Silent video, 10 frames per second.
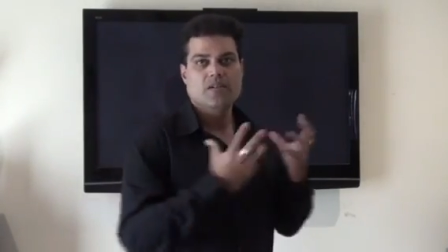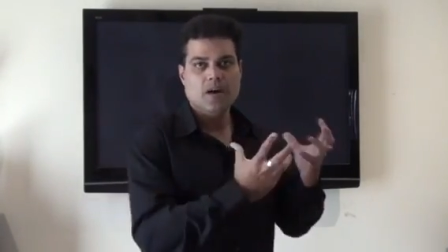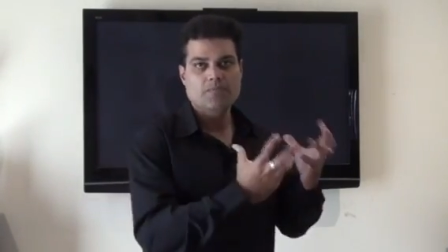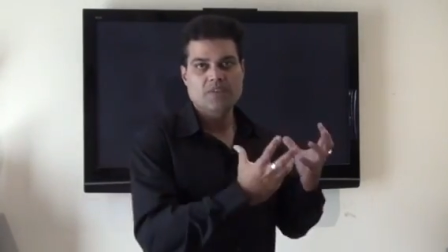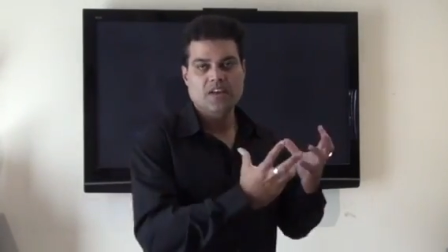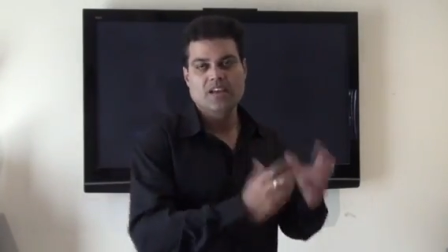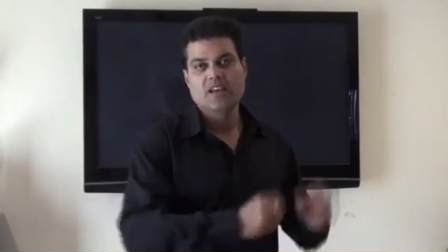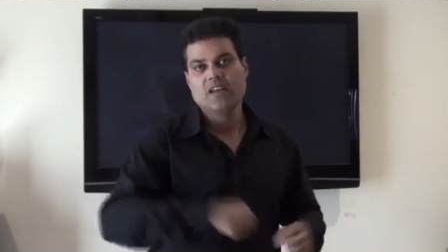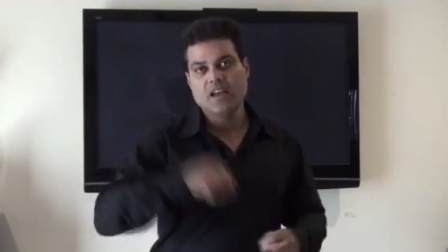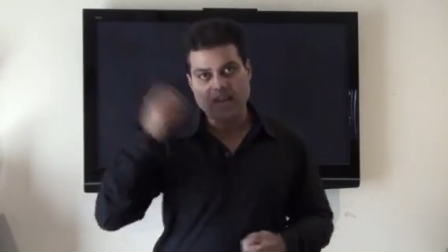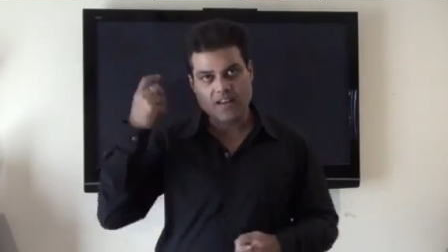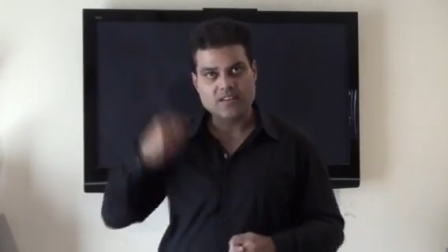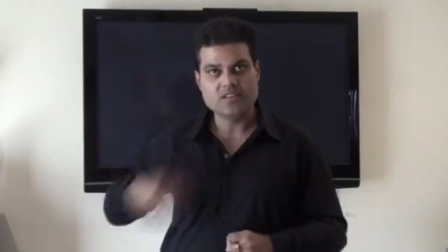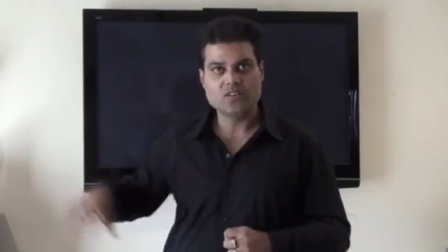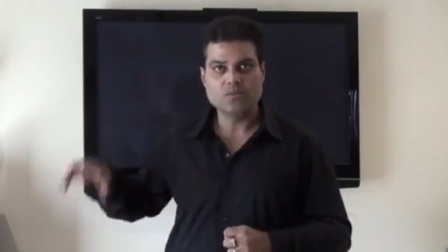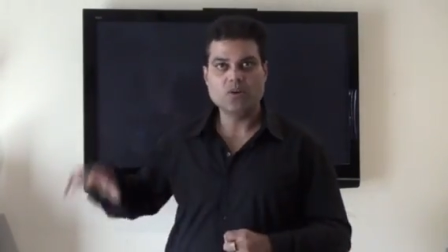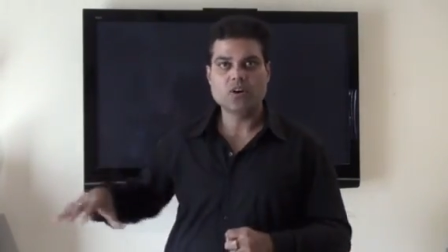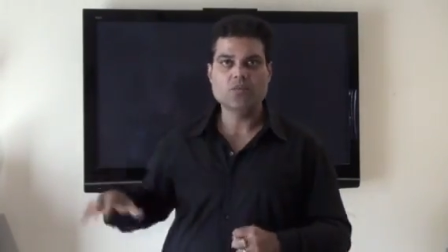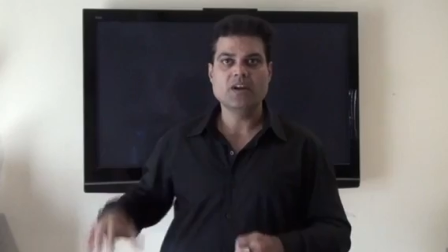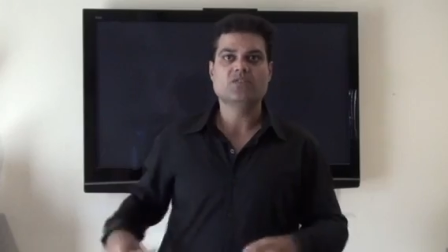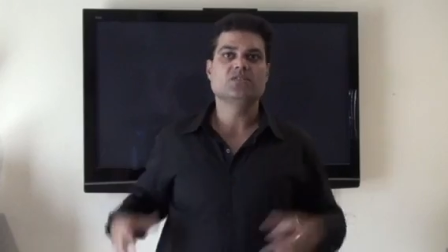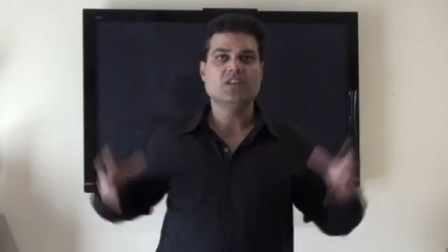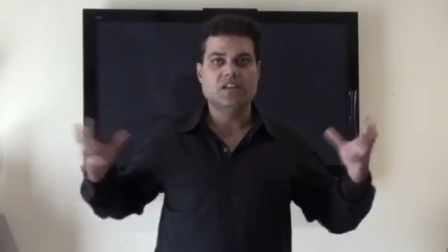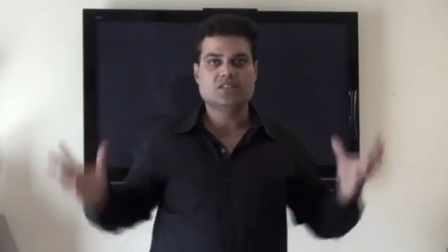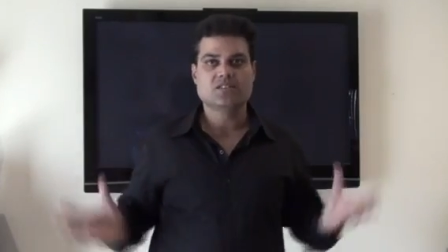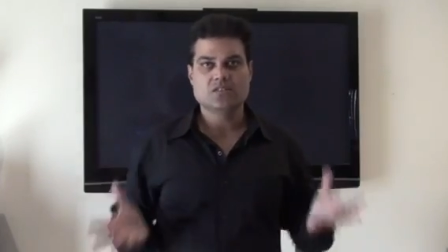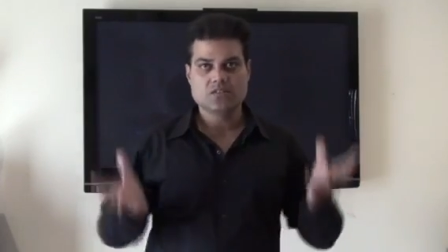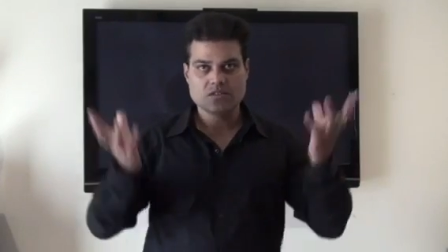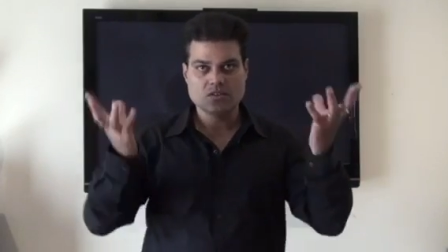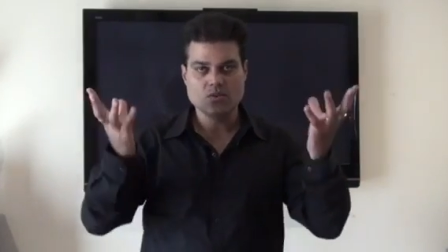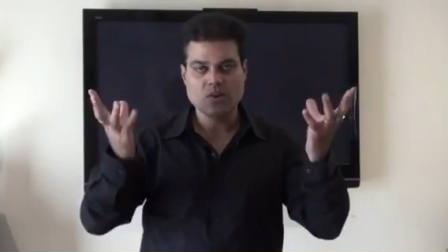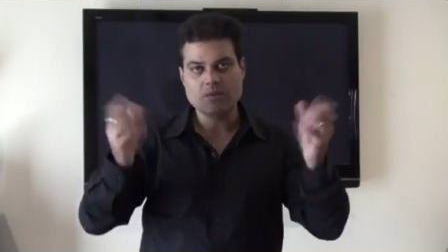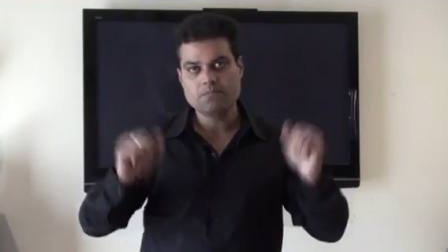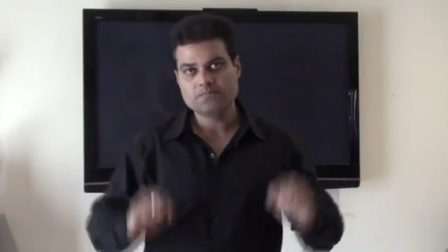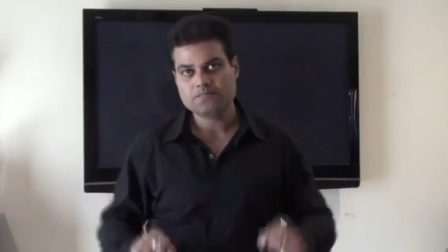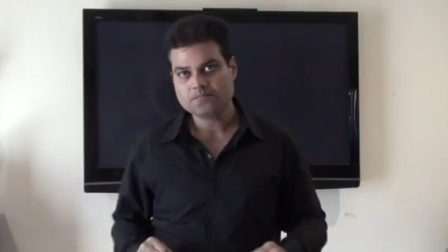Up there, and your bottom line results go up.